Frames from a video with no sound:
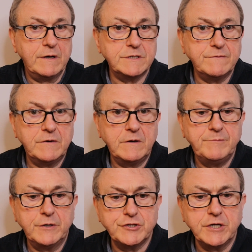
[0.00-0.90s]
out of our
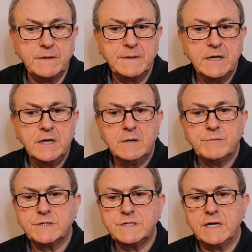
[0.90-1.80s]
budget,
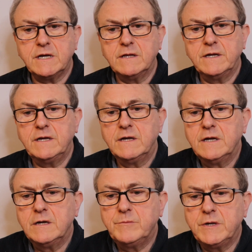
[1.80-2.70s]
particularly
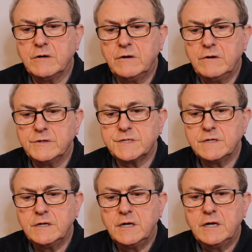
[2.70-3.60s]

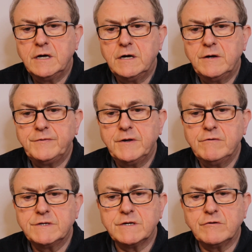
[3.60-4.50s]
because there
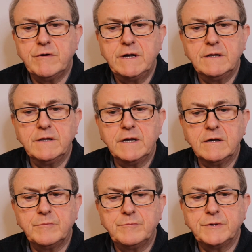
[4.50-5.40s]
is a great
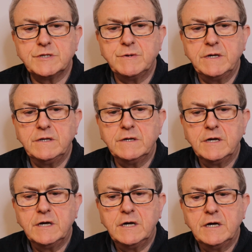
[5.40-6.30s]
link between
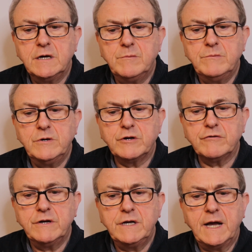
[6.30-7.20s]

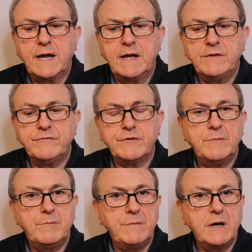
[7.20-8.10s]
Mercury and
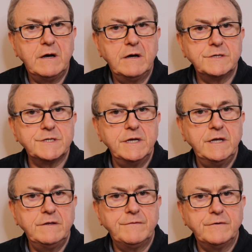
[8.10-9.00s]
Mars
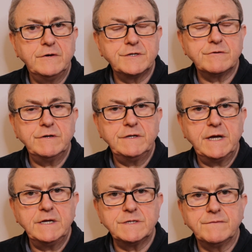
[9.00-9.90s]
in the first 3
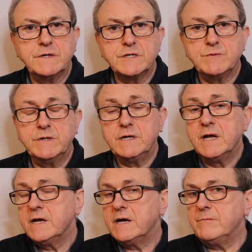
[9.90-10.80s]
days of this week.
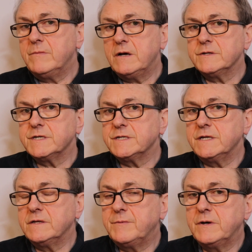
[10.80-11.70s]
And Mars is
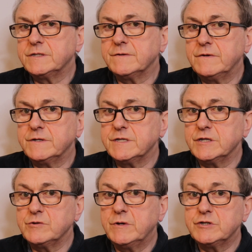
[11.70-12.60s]
in the part of our
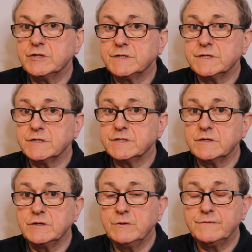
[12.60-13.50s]
situations that's
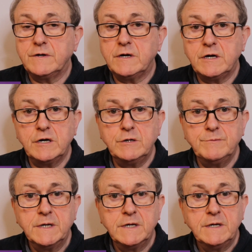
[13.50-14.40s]
to do with our
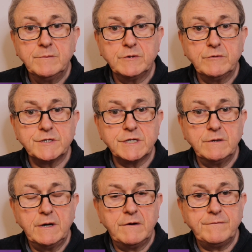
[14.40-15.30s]
home, but
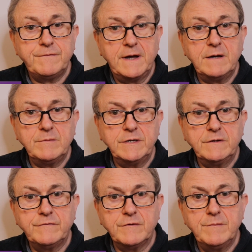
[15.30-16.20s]
also our family
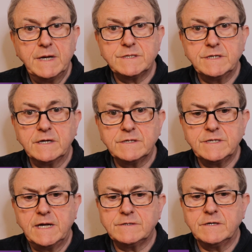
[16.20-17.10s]
and domestic
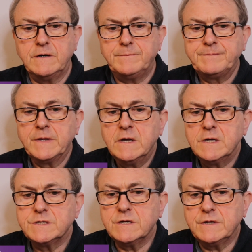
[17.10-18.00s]
setup.
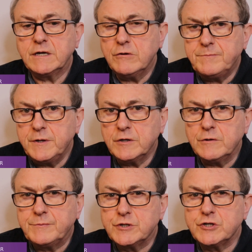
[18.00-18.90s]
So there could be an
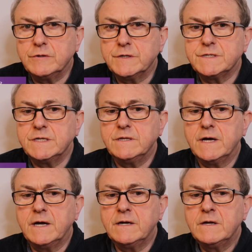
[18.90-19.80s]
opportunity
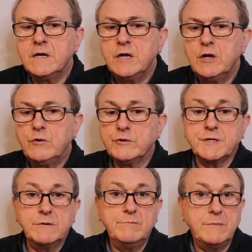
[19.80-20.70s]
there.
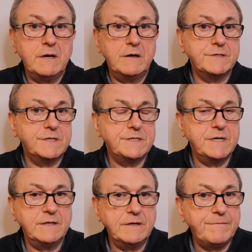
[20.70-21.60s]
Also, Mars is
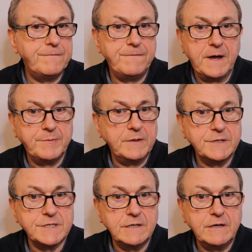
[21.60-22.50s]
in a
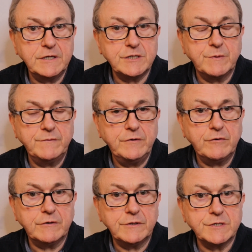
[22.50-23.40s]
fabulous alliance with
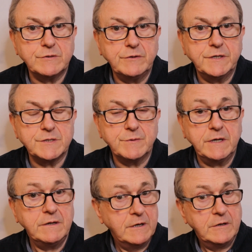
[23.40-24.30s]
Uranus all this
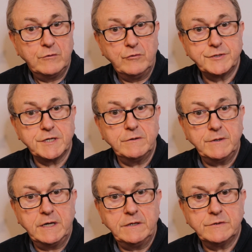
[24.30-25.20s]
week, also
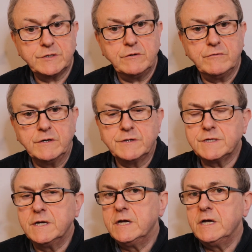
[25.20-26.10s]
in Taurus.